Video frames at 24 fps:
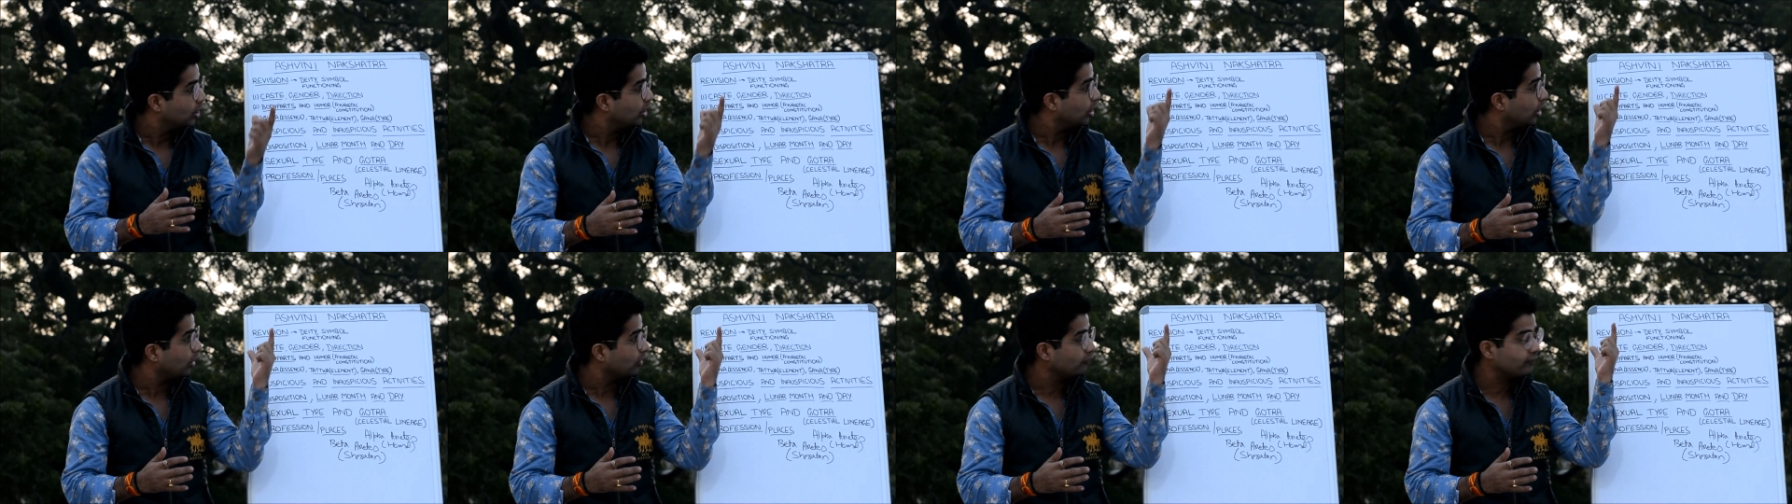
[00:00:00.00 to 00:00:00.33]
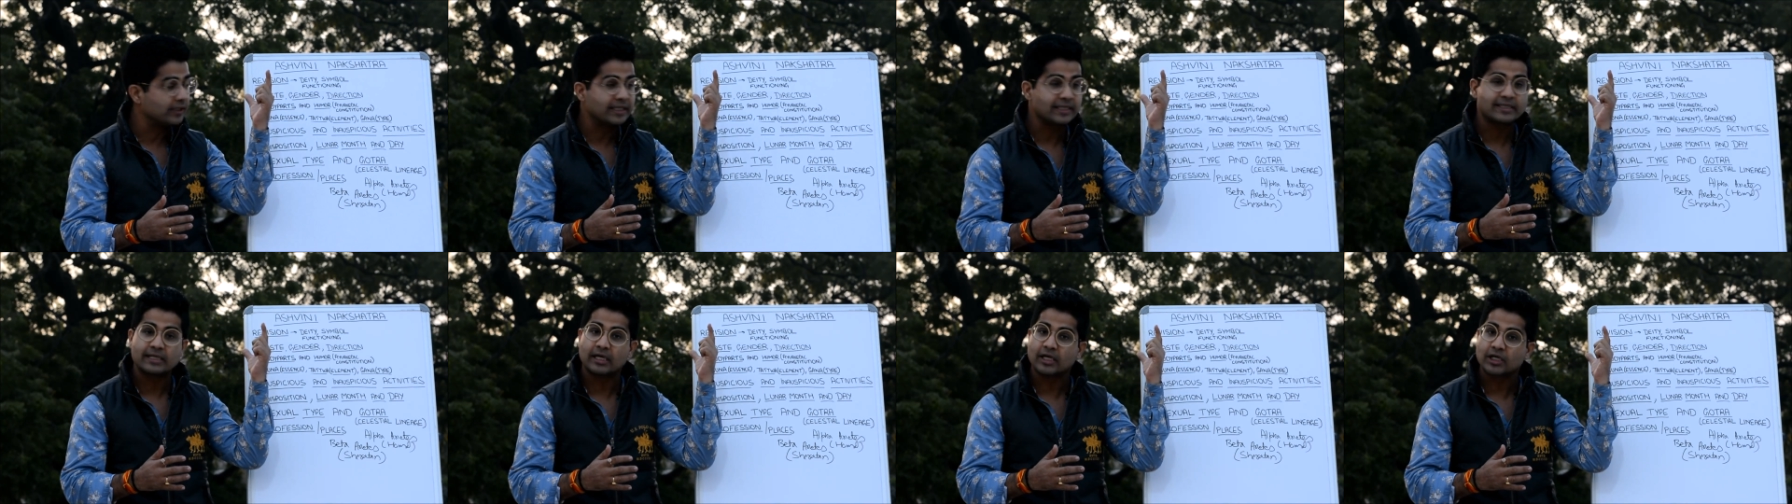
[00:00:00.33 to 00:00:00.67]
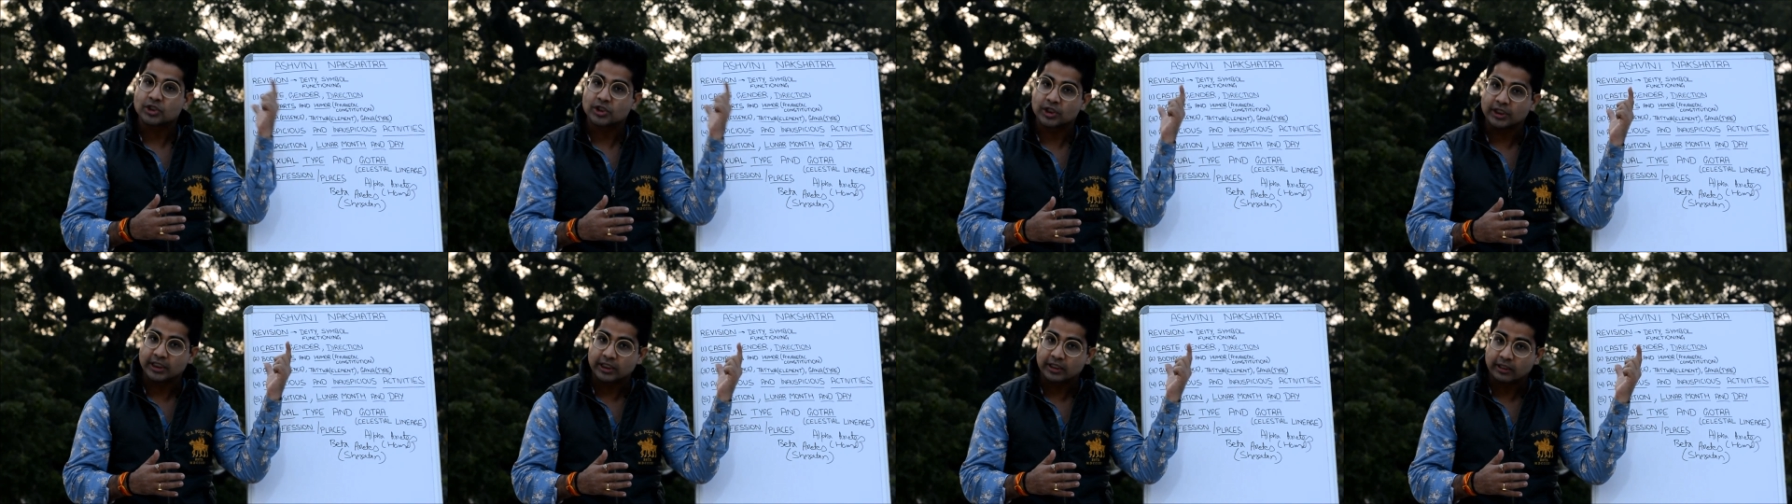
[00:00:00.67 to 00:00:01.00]
of this
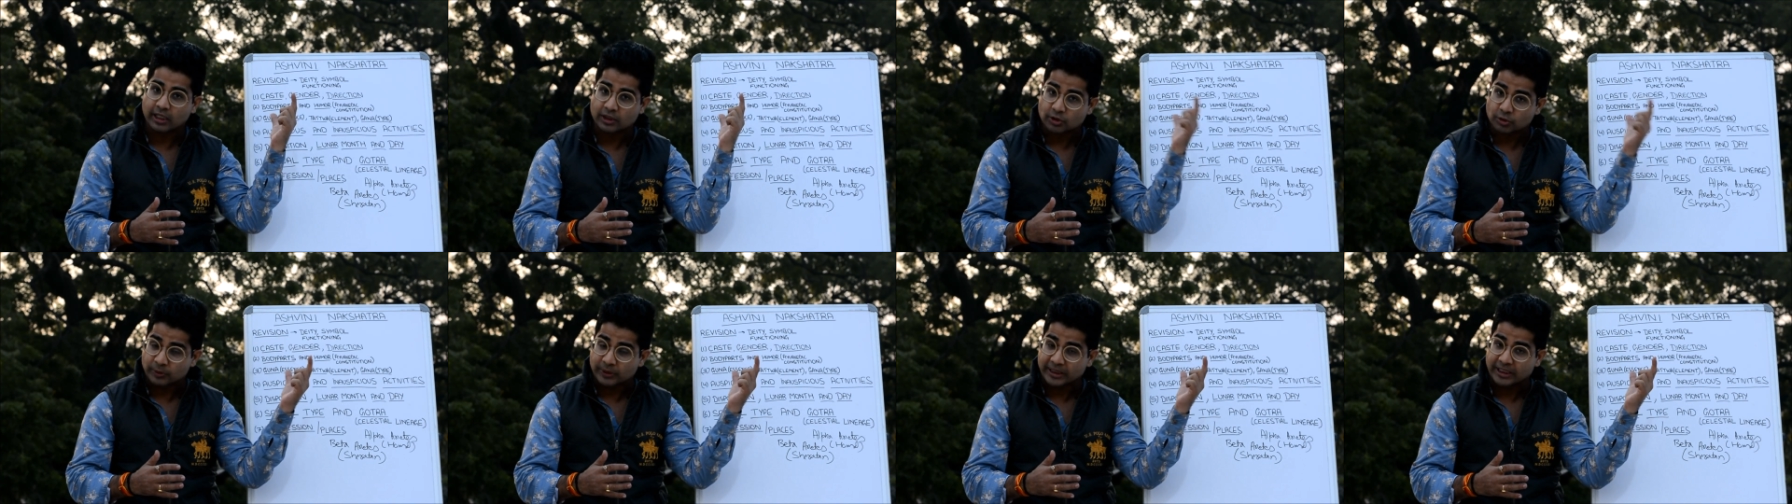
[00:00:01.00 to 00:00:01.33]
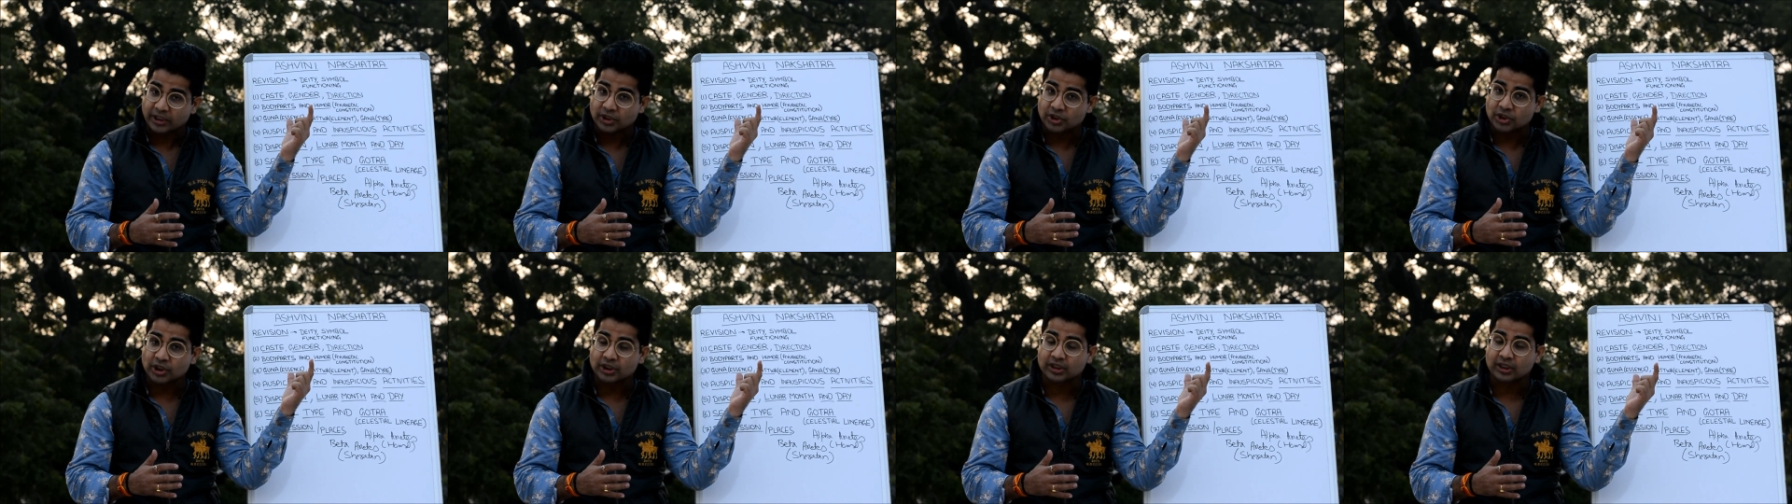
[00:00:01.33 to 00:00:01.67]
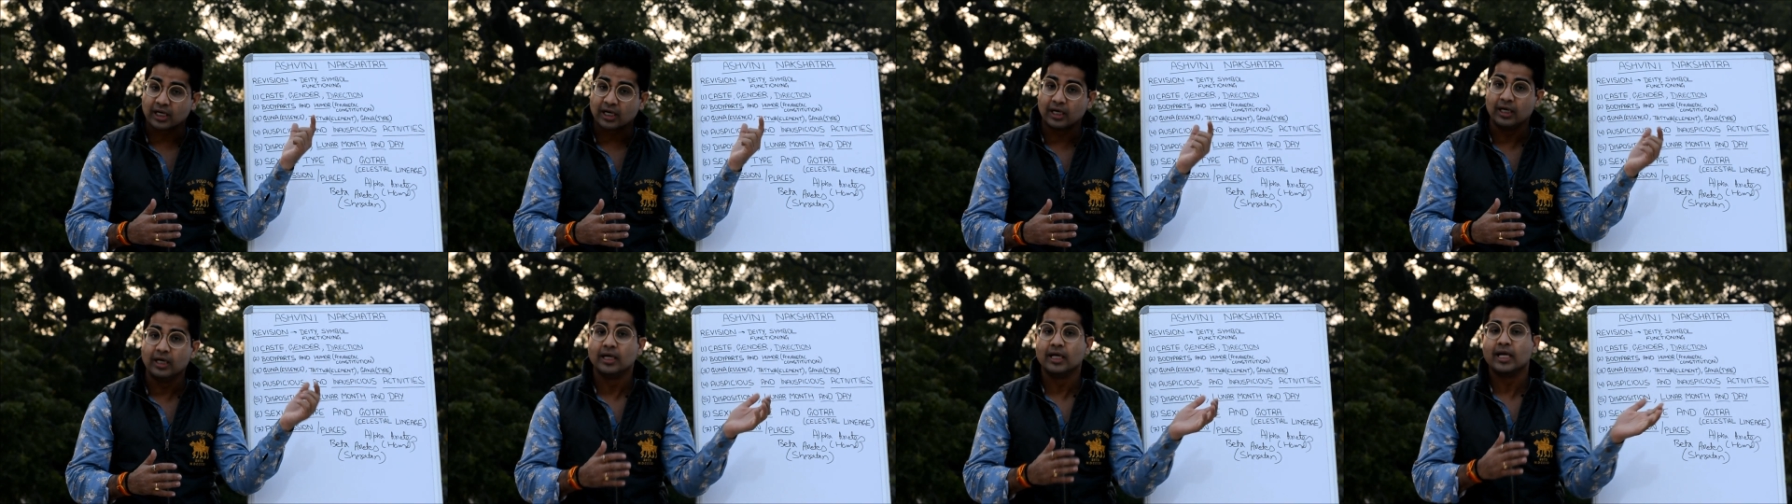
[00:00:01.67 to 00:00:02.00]
Ashwini
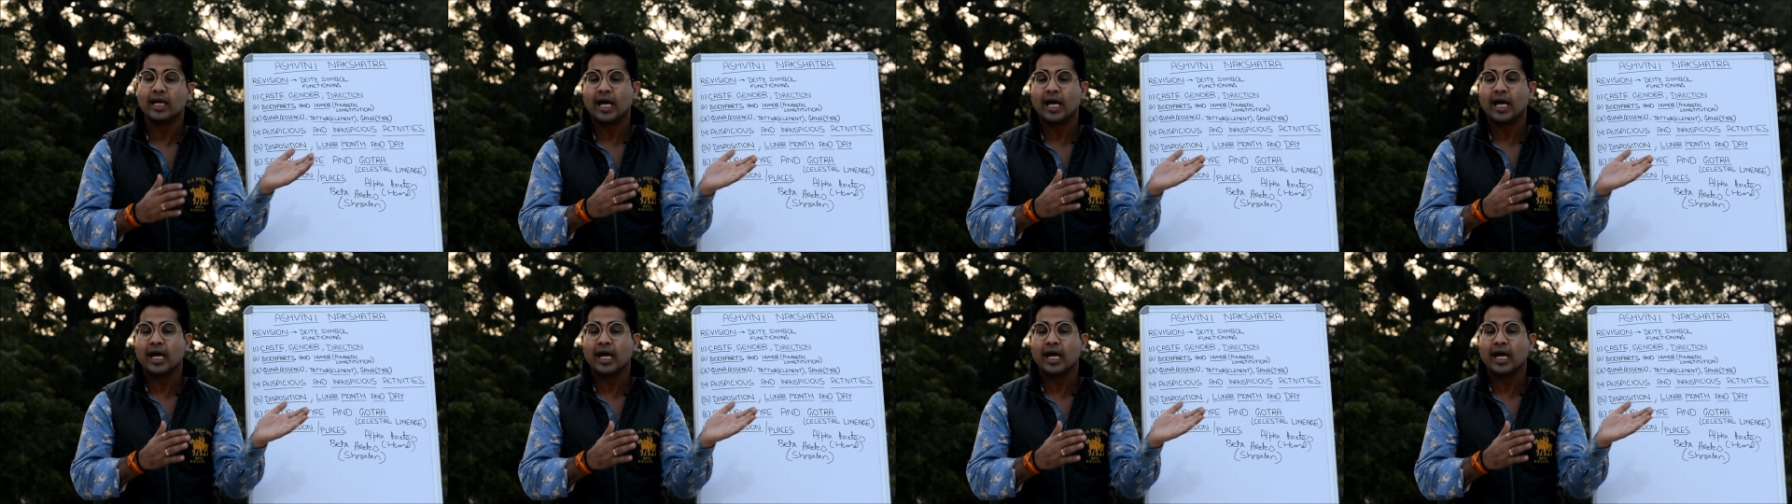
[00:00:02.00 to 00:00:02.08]
Nakshatra,